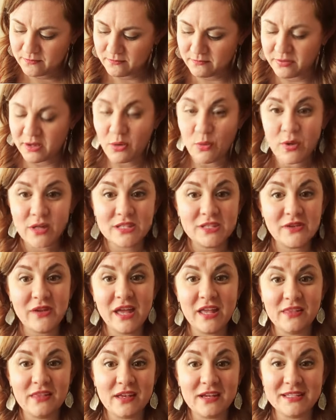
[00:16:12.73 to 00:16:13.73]
But once you
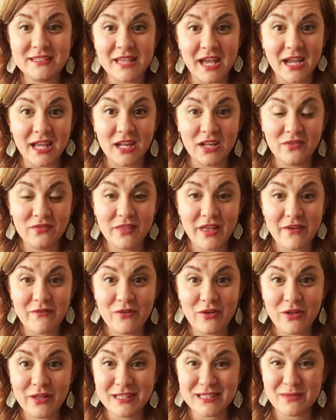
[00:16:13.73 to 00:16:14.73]
hit the executive
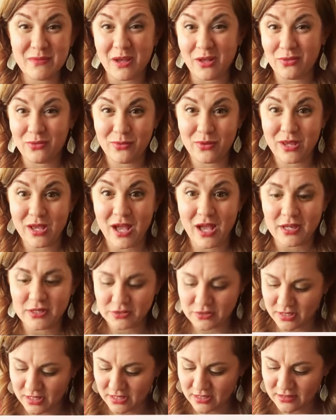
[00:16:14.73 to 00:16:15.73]
level, it's about
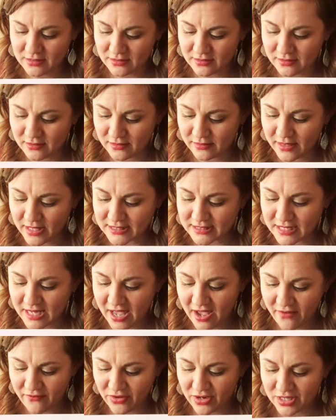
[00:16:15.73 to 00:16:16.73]
$300. That's an
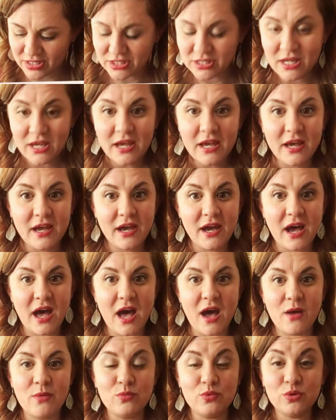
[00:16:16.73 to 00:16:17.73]
average.
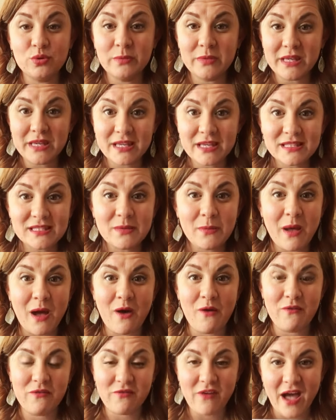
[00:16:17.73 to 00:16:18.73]
Ruby is
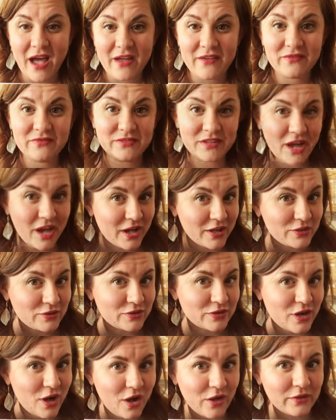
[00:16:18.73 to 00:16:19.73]
about
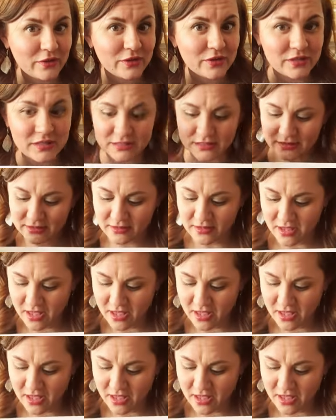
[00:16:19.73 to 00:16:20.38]
$500.